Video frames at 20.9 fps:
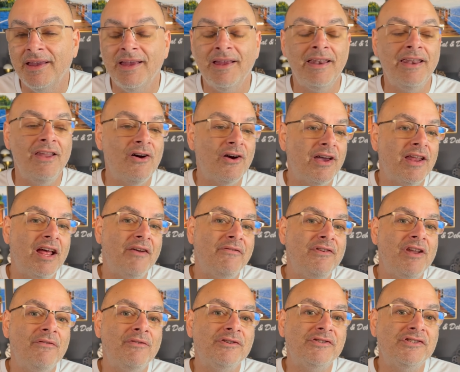Now, again, I've
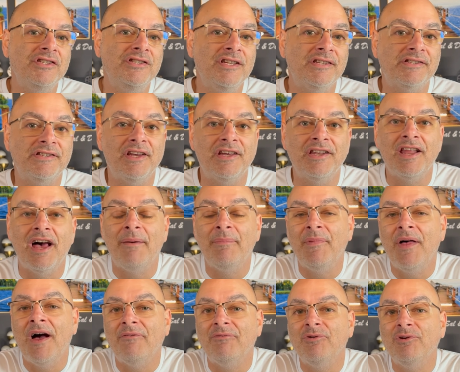never seen this done. I'm
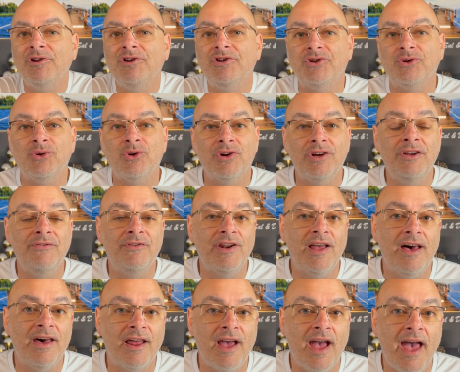not really sure even
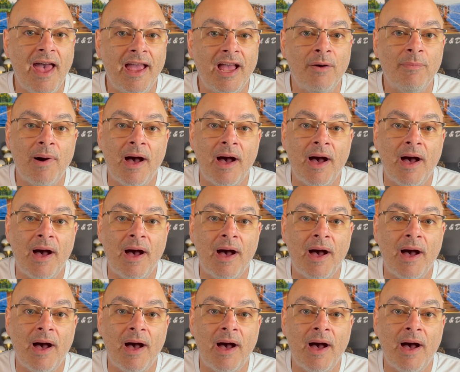how to hang them.